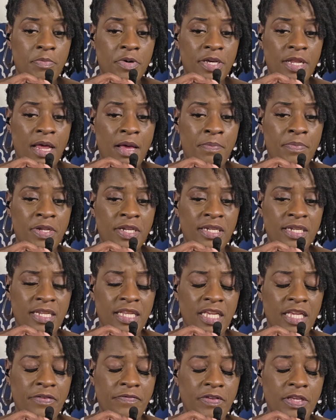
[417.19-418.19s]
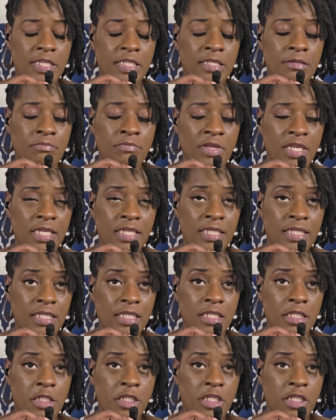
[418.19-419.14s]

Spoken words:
But I believe it's Miss